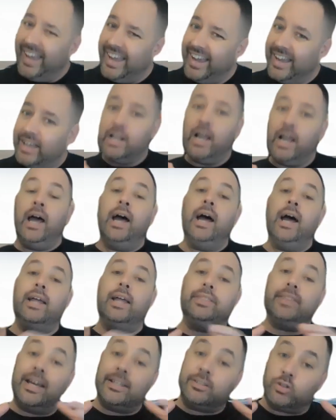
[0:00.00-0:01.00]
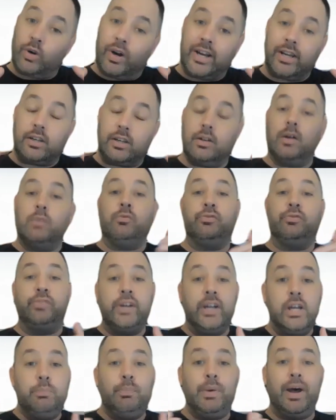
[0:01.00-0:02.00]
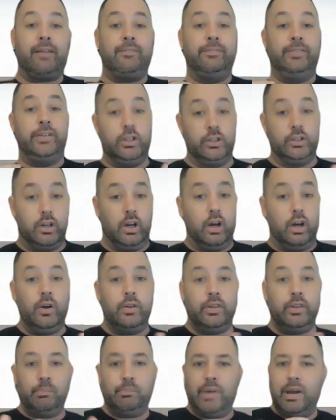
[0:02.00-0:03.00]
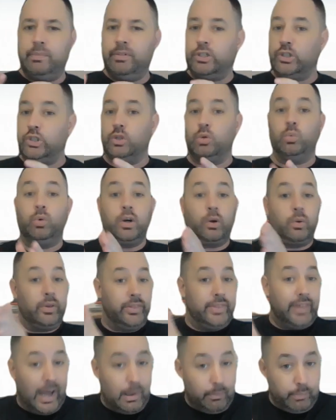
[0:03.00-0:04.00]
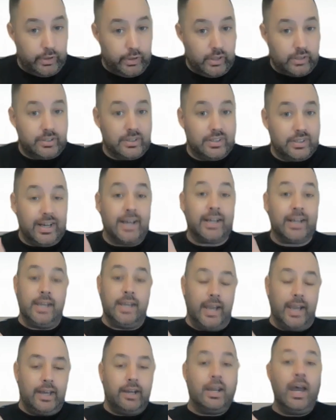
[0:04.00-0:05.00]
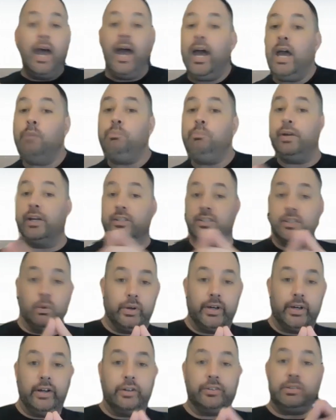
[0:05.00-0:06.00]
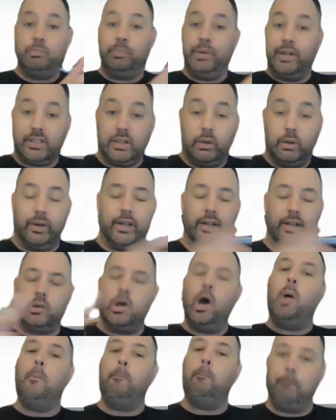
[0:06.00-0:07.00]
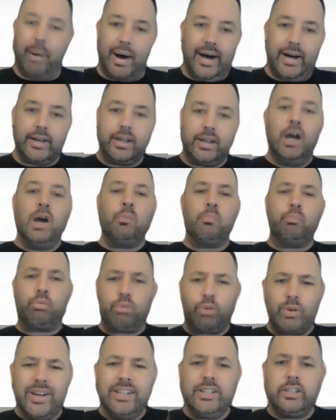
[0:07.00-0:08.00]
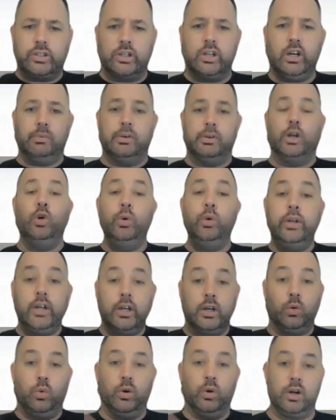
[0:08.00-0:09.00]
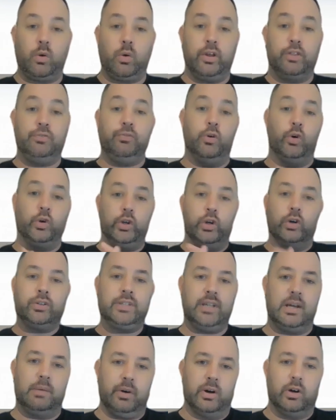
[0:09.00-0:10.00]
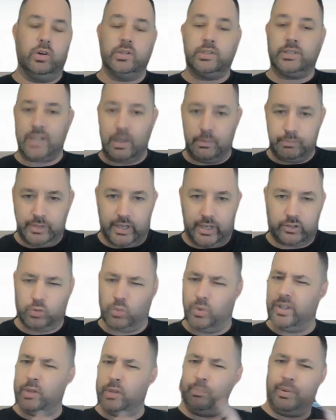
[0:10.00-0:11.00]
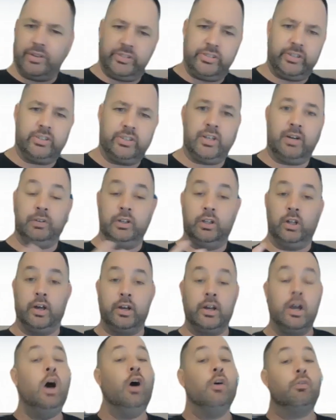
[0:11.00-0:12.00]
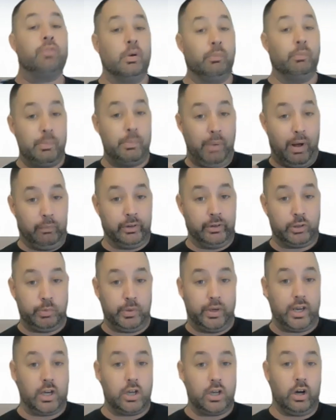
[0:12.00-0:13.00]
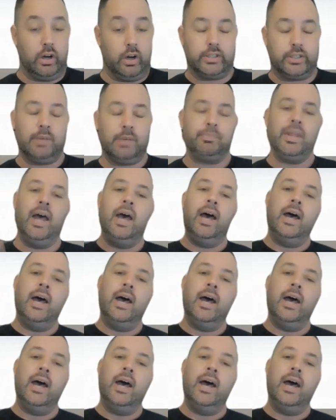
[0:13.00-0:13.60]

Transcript: yeah, that's great feedback for you to know that maybe you should have worked with that person again and pick someone else, pick someone else. But predetermine who you're going to work with for your demo subjects. One of the best things I've ever learned from my public speaking coach.